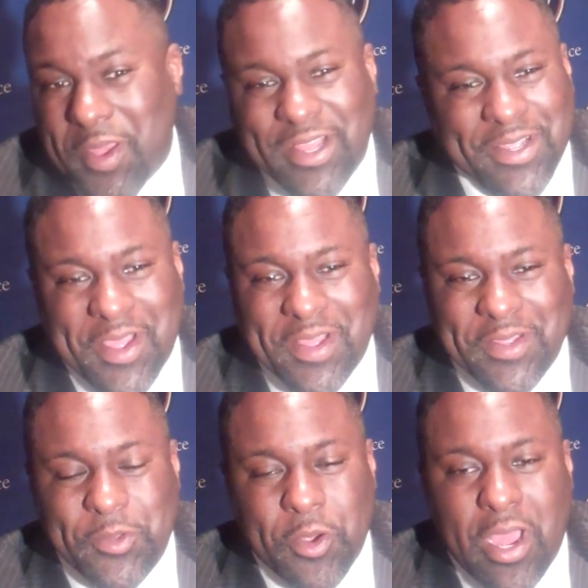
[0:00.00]
I,
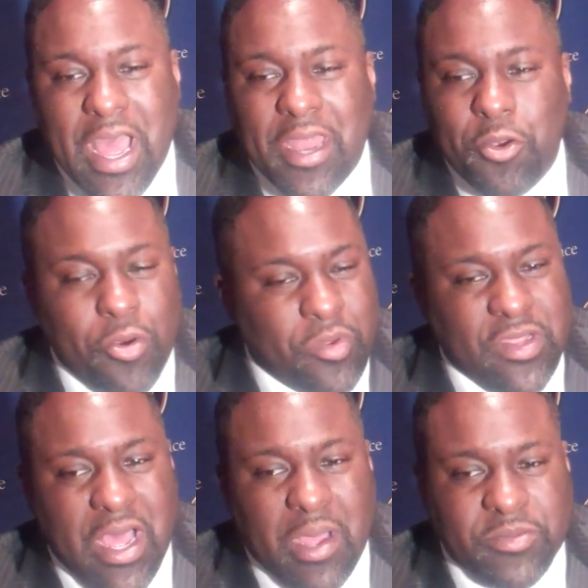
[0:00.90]
I, you know, I, I, knew it was
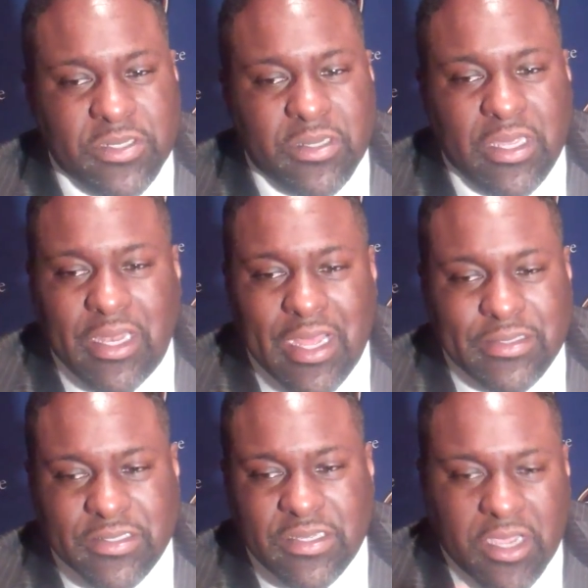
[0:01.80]
an option, and I
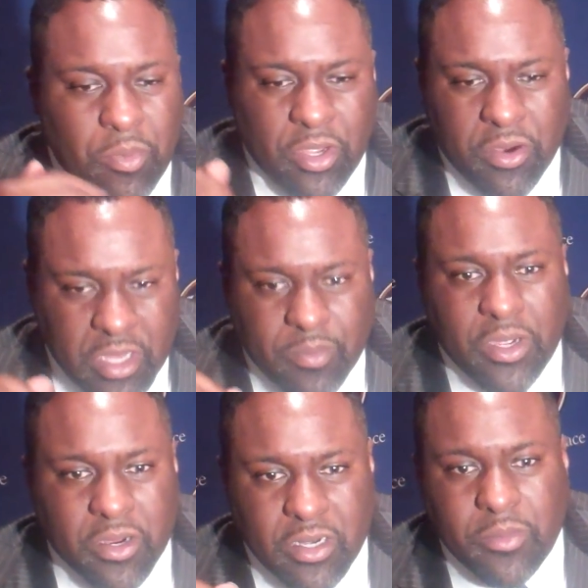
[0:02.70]
just said, "Come on, hurry up,
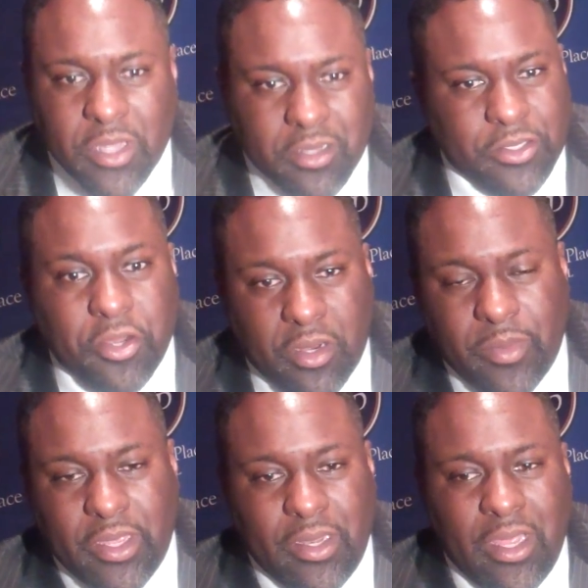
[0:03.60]
hurry up, y'all." You know what
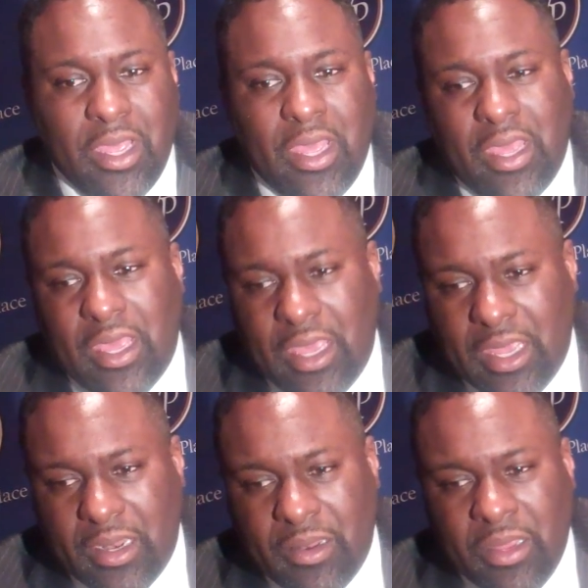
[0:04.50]
I mean?
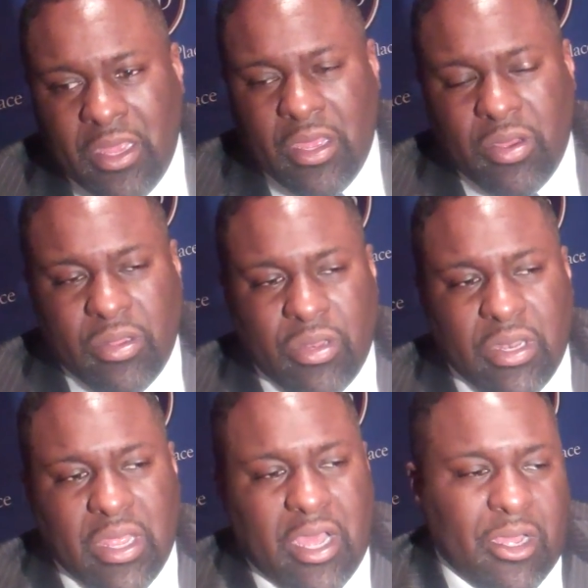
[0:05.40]
and
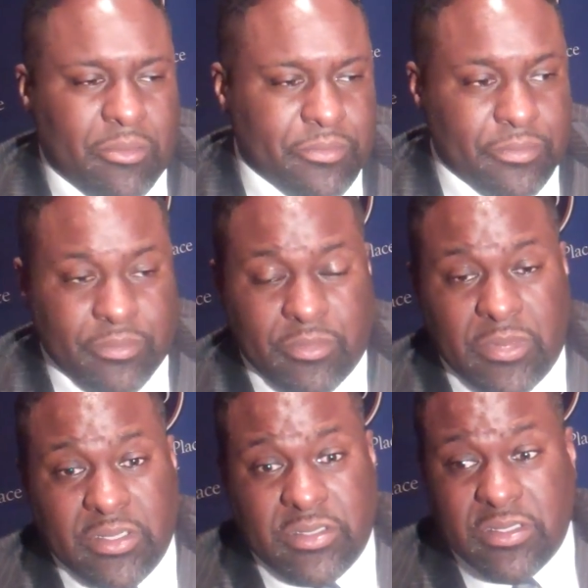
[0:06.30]
um,
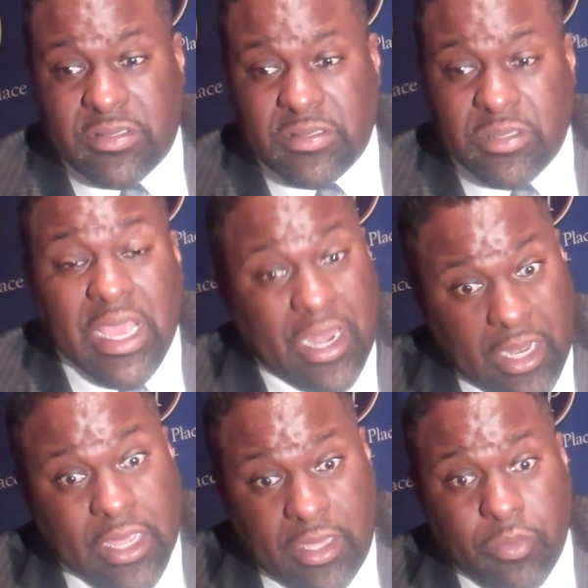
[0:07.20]
it just got
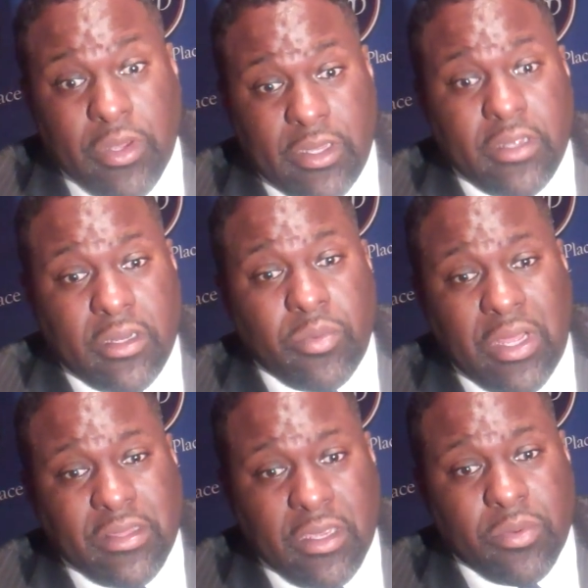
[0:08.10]
lucky, really.
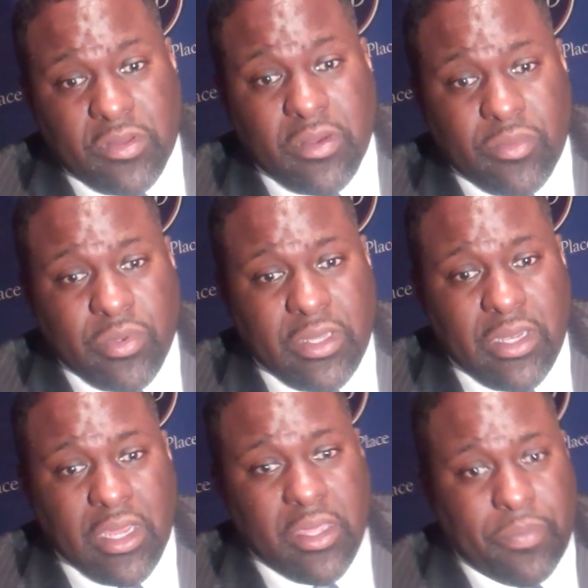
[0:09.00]
I think it was a really
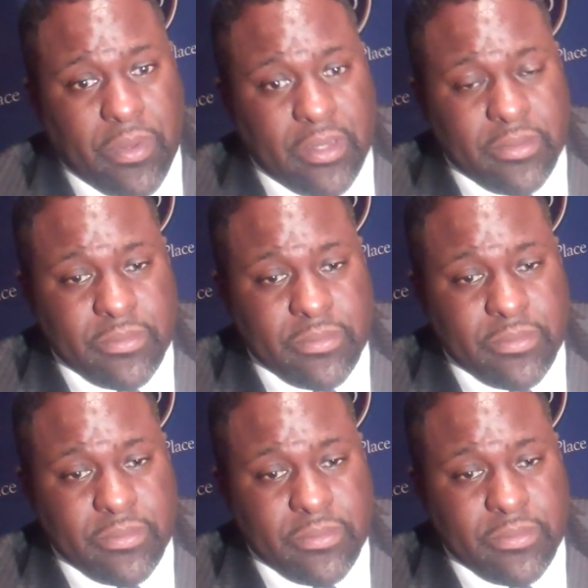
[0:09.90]
lucky play.